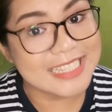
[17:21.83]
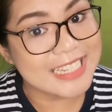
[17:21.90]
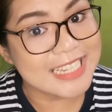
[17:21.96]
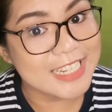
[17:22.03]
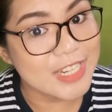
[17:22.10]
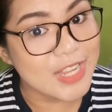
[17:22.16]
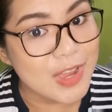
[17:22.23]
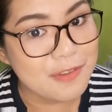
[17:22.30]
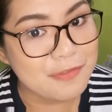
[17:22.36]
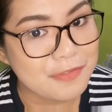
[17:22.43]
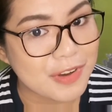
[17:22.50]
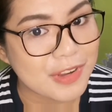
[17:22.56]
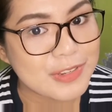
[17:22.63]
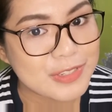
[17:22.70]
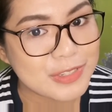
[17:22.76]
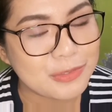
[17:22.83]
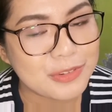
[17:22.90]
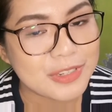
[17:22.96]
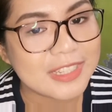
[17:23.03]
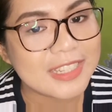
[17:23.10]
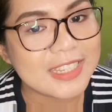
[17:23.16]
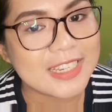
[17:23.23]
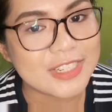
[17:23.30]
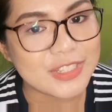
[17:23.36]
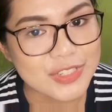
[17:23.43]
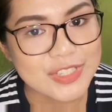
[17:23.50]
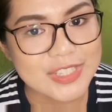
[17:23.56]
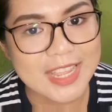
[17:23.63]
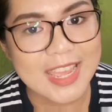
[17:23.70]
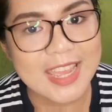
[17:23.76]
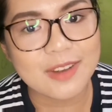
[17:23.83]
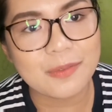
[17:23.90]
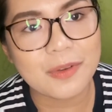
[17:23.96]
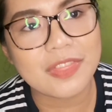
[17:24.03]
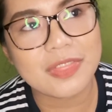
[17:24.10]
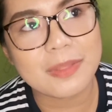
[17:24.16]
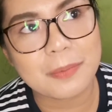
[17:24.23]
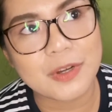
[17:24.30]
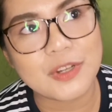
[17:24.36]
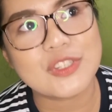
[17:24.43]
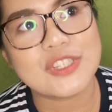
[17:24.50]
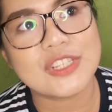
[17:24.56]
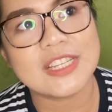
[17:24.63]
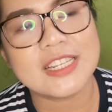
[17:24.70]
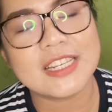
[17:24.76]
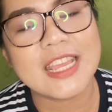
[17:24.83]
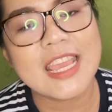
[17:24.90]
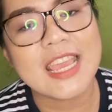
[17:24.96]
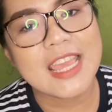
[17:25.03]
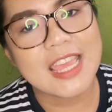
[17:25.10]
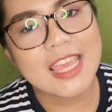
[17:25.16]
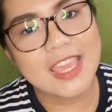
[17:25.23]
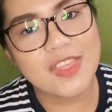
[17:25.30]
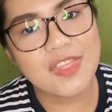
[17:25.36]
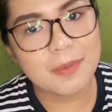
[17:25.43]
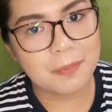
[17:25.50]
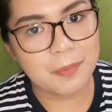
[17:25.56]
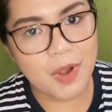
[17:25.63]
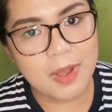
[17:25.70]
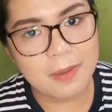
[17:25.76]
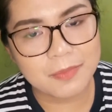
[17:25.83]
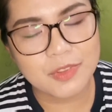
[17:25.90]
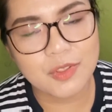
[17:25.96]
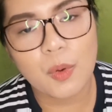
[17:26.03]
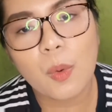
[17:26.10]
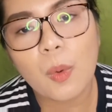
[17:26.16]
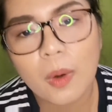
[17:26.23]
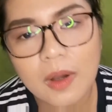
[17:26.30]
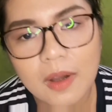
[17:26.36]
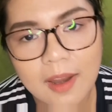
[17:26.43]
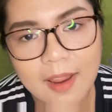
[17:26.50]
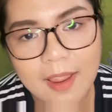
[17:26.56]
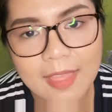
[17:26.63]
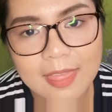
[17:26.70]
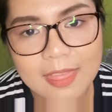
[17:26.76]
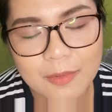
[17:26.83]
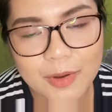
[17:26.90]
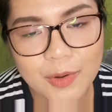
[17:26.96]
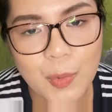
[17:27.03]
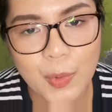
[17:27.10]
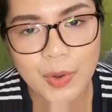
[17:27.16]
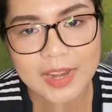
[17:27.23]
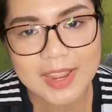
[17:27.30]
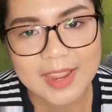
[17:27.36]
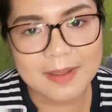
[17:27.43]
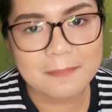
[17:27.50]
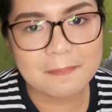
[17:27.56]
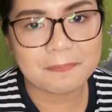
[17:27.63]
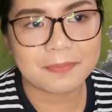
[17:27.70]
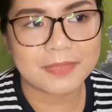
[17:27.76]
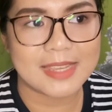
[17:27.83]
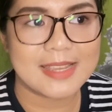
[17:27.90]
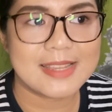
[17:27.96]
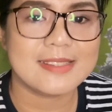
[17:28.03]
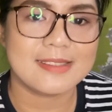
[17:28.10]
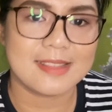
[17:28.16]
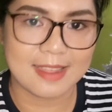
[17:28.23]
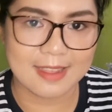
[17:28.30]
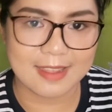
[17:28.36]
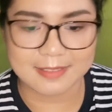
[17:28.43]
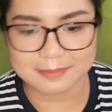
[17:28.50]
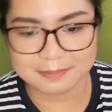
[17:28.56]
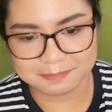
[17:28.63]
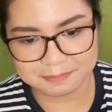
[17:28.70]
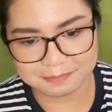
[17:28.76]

clean enough for you to really understand what the person in the prompt or in the recording is saying.